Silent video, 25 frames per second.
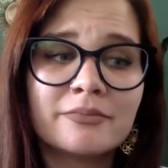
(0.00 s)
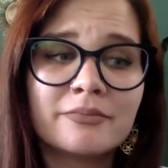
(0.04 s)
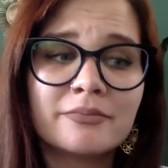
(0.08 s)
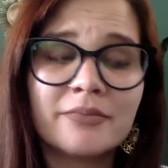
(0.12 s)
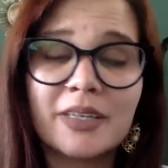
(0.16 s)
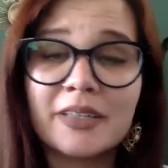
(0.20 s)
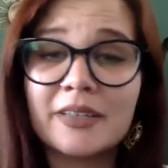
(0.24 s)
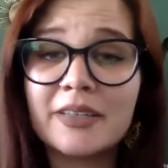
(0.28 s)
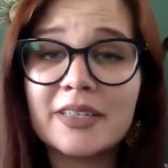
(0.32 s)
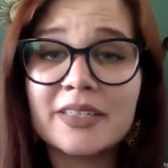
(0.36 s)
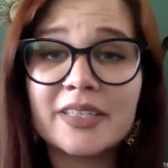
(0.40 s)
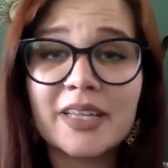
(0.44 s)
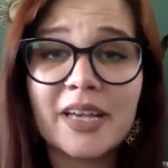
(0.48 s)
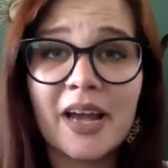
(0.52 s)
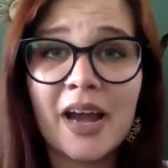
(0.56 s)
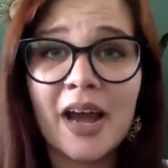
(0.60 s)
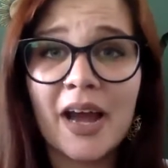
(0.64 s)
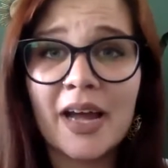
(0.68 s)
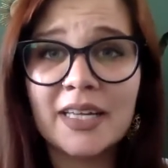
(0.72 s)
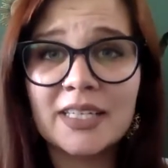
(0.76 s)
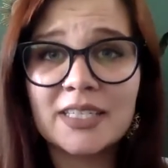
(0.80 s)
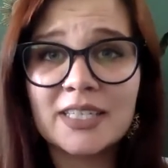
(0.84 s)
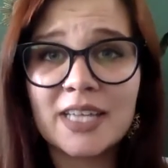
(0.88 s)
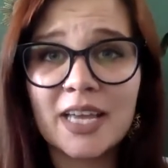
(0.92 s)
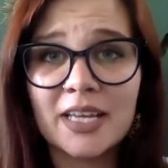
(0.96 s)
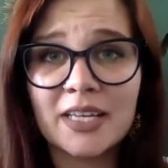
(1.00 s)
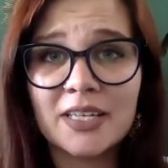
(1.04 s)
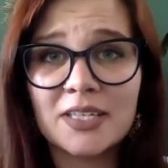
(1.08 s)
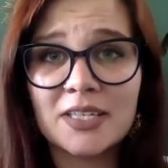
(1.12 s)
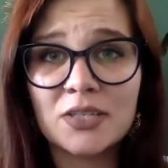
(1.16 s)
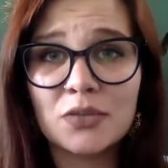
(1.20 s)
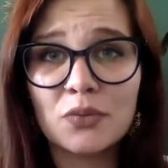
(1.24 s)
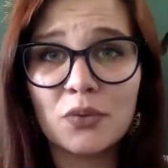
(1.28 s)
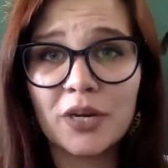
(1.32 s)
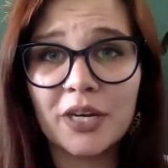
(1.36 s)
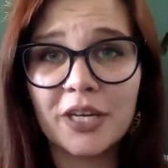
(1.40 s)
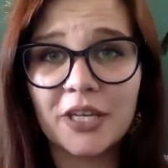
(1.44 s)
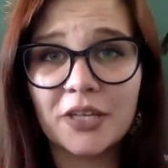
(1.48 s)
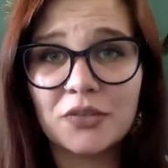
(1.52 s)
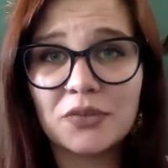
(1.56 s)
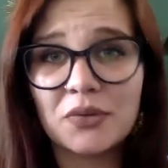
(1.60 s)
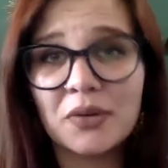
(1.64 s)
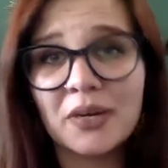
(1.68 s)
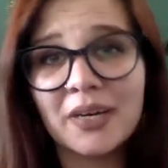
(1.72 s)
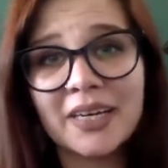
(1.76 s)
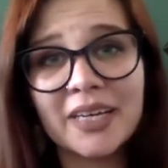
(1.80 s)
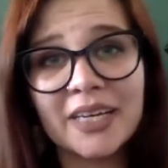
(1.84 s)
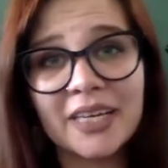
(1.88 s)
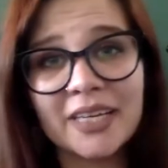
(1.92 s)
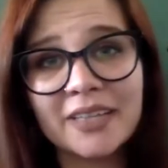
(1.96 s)
And they say hindsight is
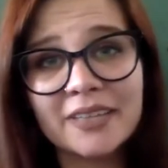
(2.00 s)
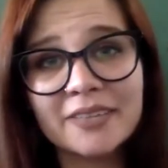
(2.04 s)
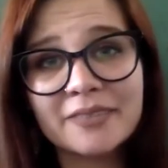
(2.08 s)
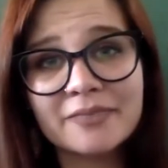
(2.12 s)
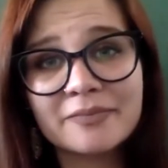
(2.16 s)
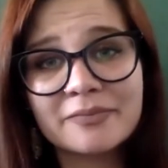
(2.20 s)
20/20.